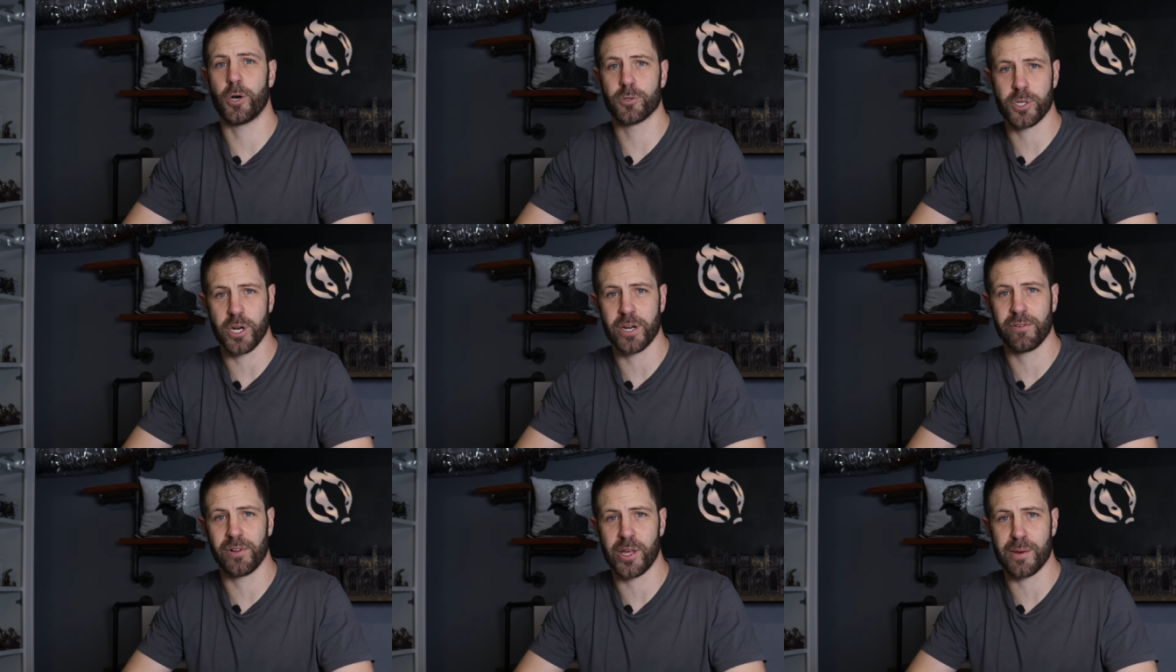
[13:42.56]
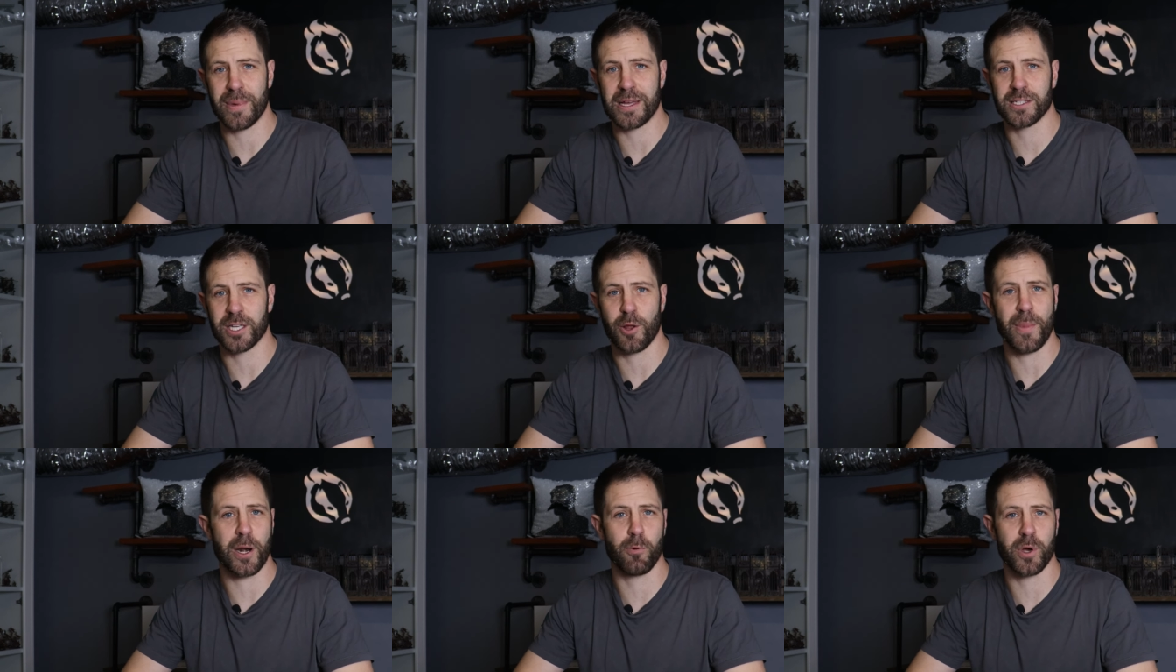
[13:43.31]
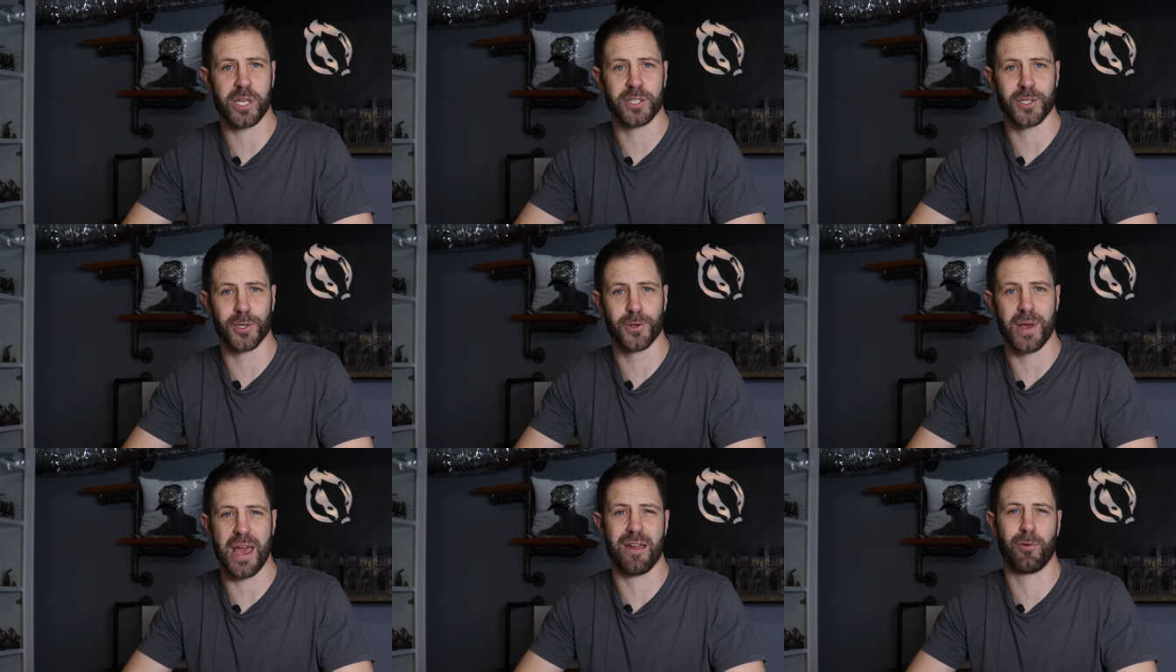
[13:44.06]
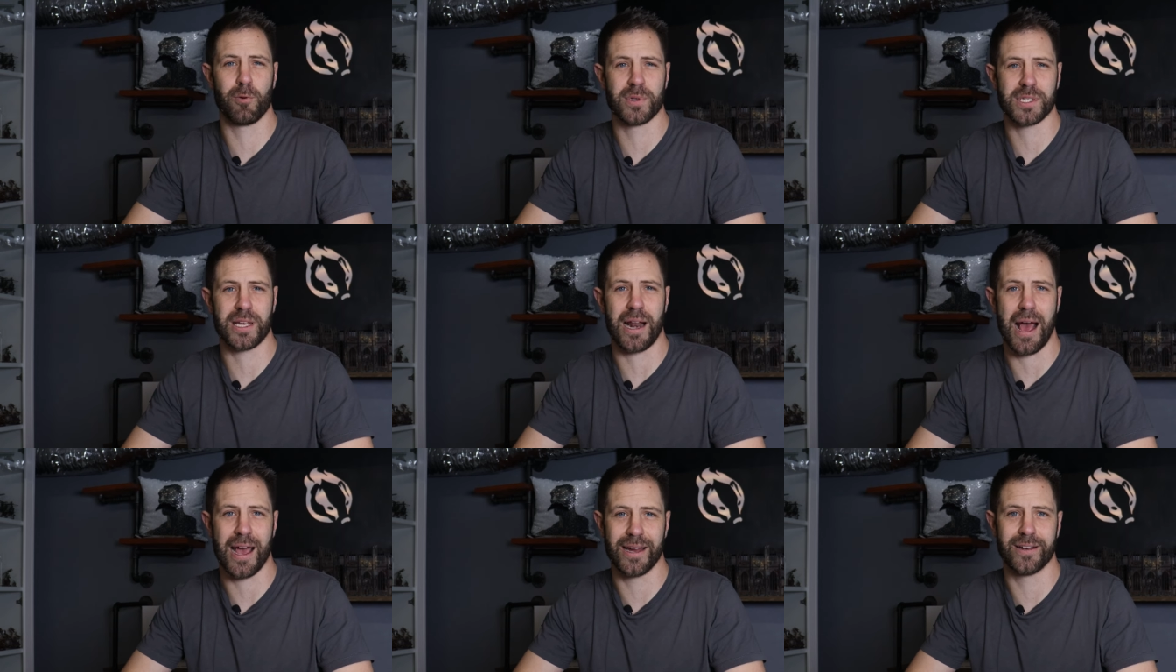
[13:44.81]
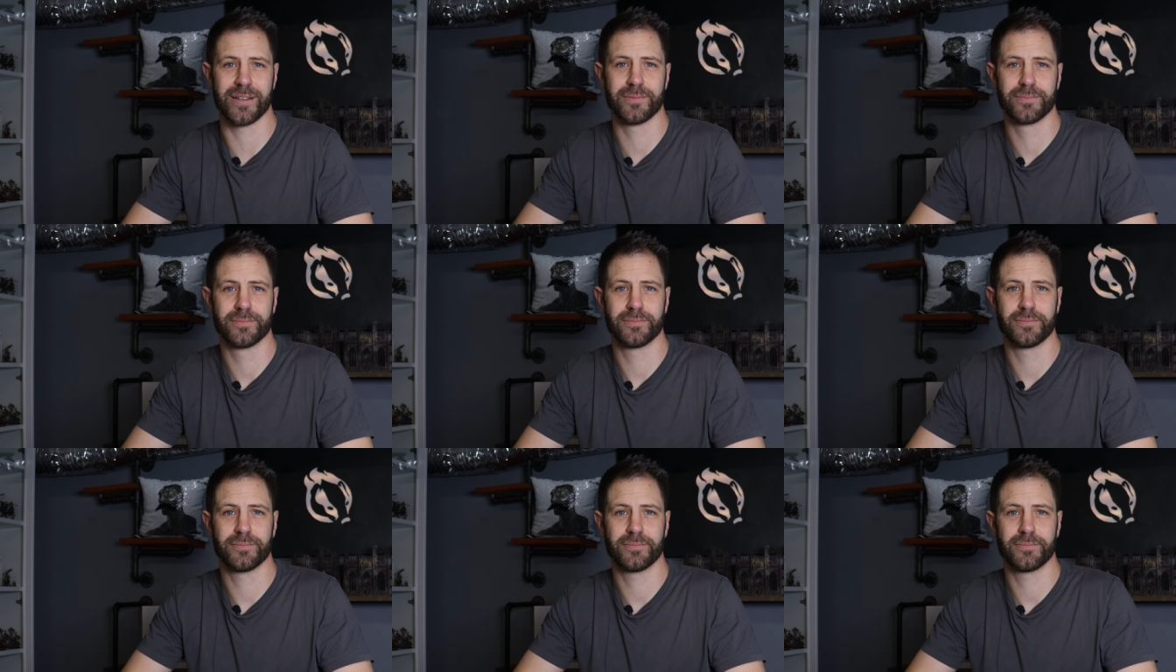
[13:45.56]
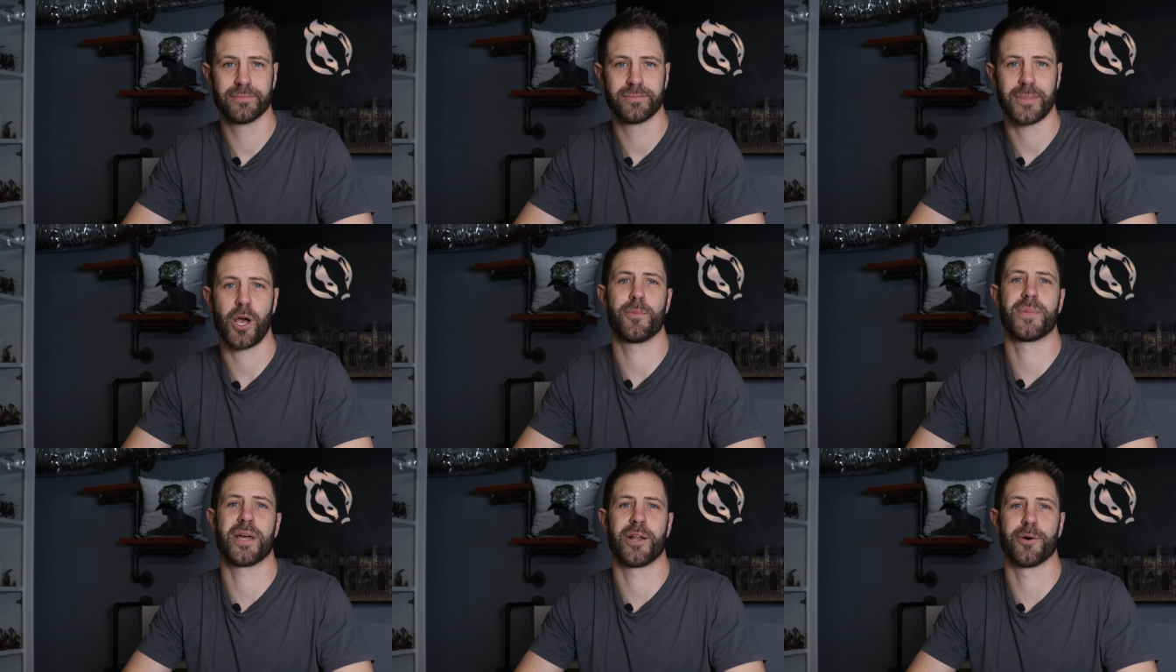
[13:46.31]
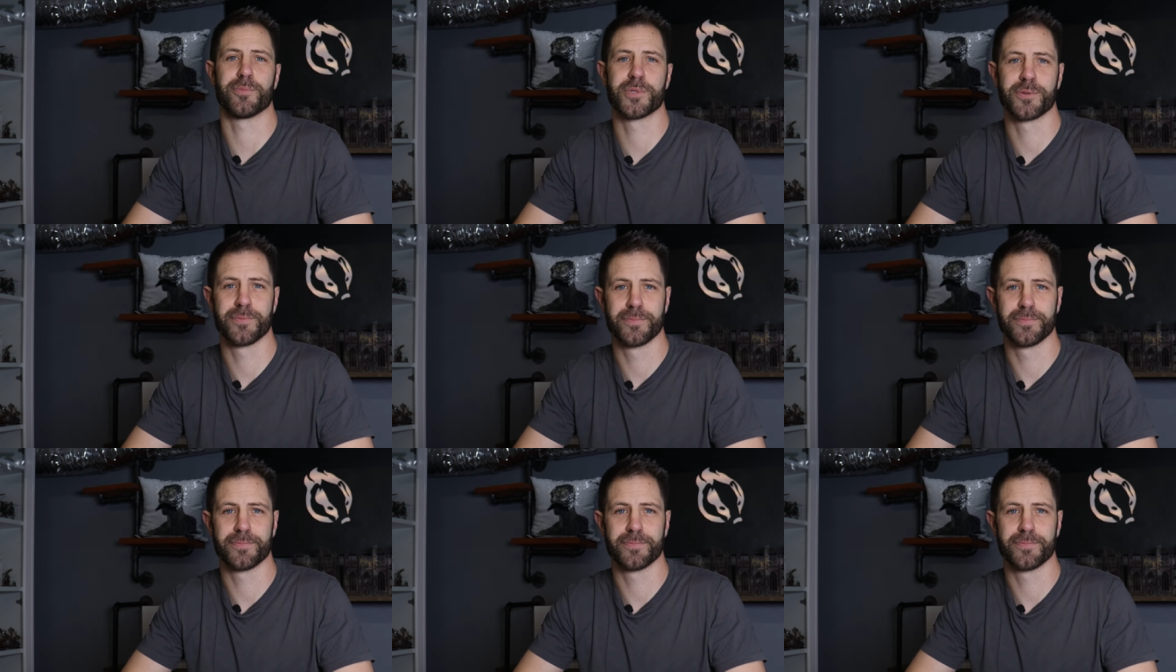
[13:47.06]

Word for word: Alternatively, it means that no matter what you do, everyone's going to hate it. I hope that helps.